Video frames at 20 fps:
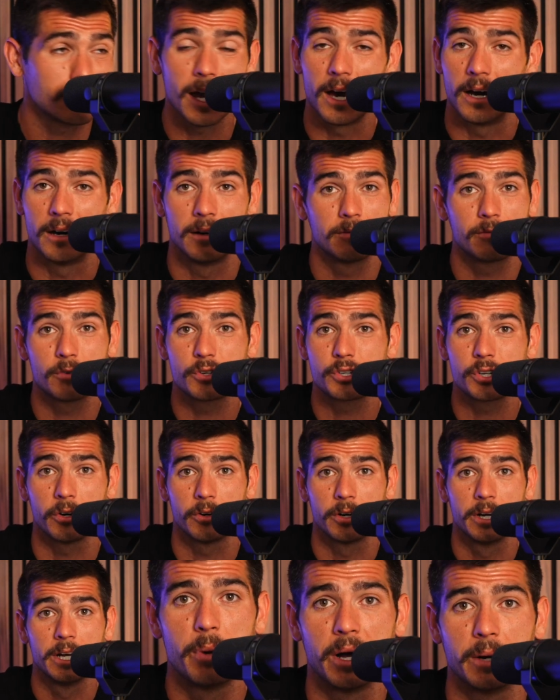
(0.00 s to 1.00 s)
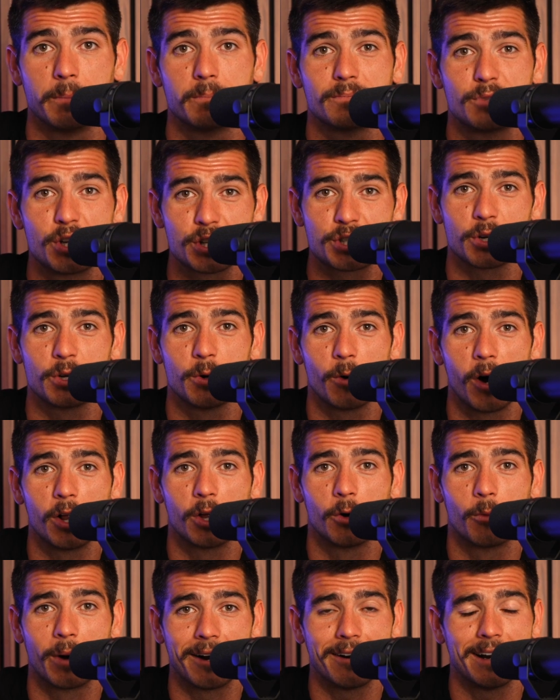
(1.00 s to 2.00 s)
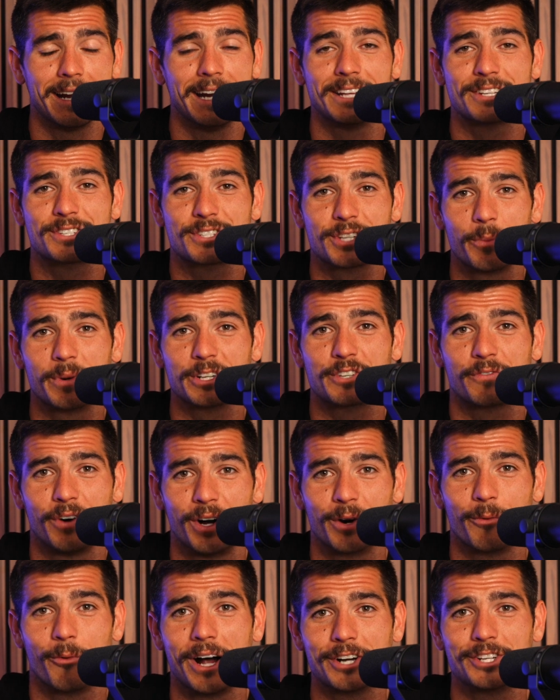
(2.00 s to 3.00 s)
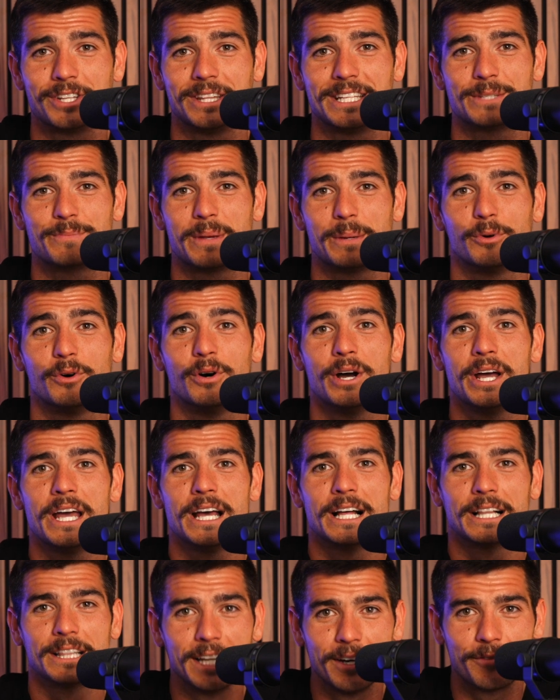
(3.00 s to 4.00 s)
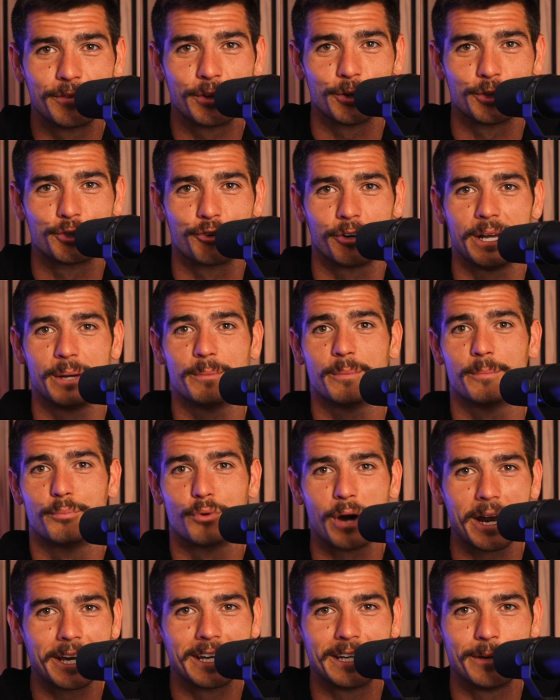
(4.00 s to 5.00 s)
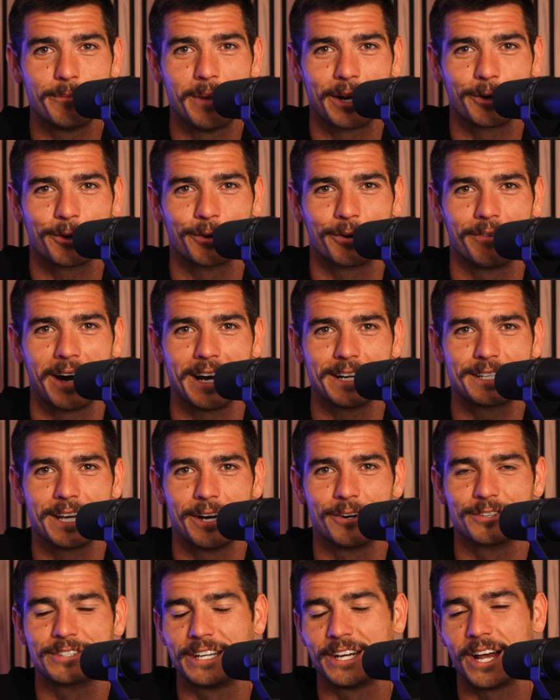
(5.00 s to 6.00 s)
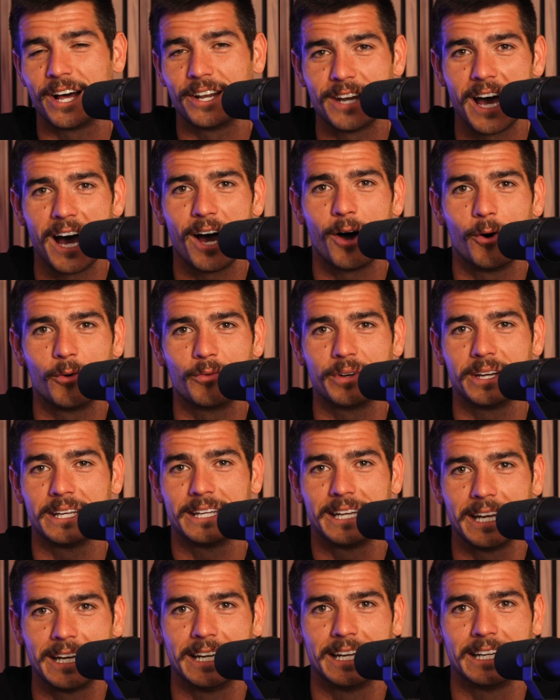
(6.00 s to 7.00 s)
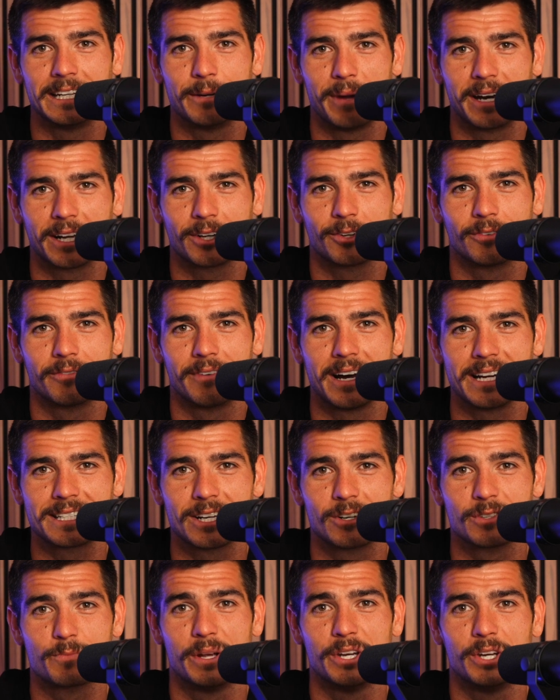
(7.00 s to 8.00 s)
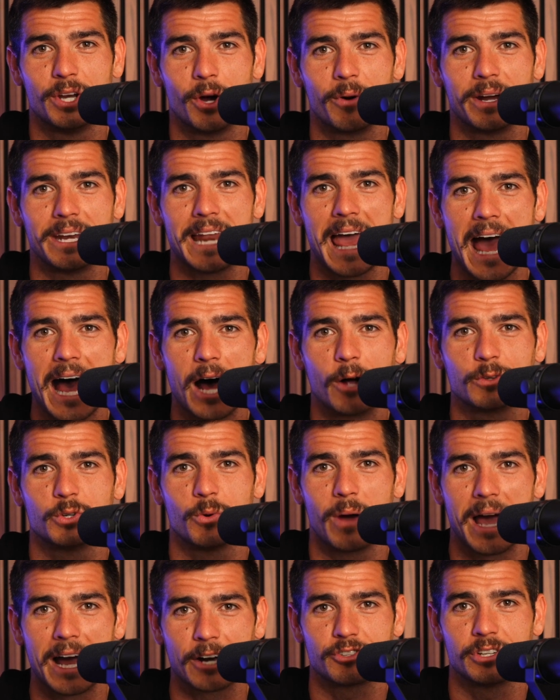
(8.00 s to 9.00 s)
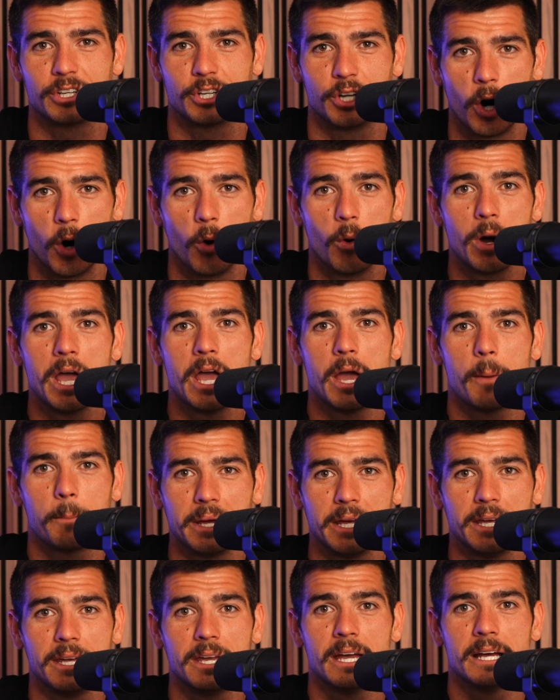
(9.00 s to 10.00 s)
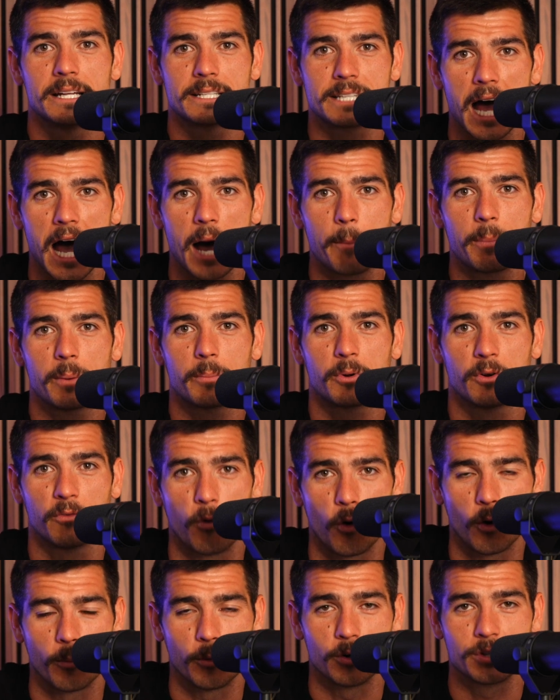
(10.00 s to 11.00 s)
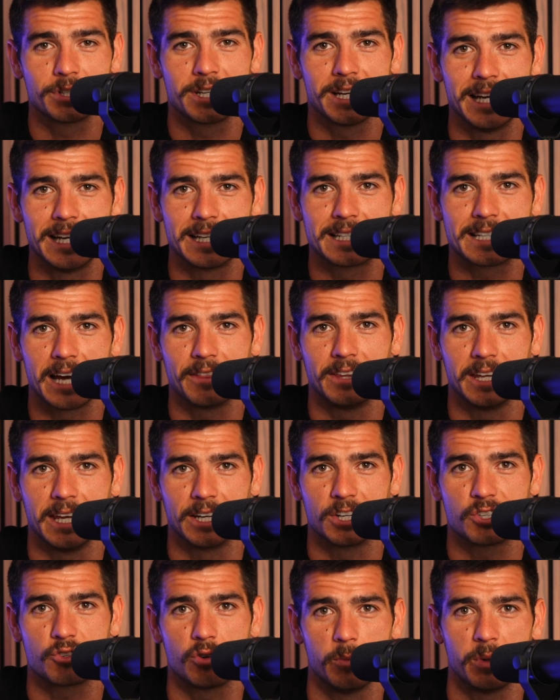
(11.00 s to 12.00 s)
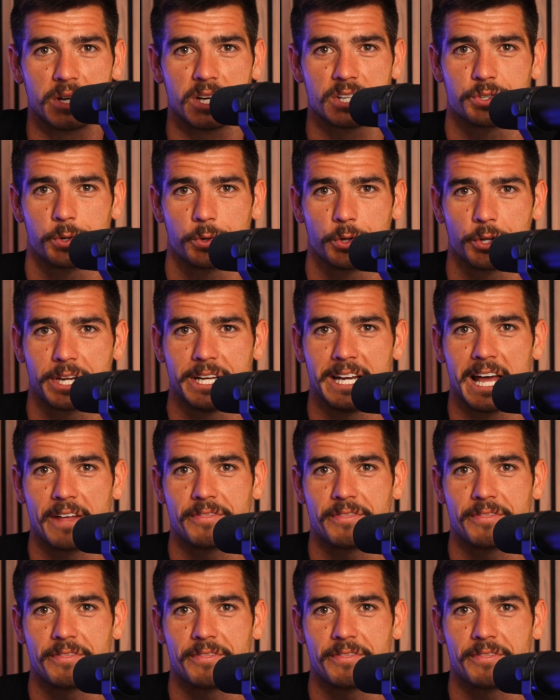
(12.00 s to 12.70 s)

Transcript: Yeah, for sure. But just so you're all aware, it is so much fun watching these people live their dream, break into medical device sales, and not only getting into medical device sales, but knowing how to actually go be top performers inside the industry because they're looking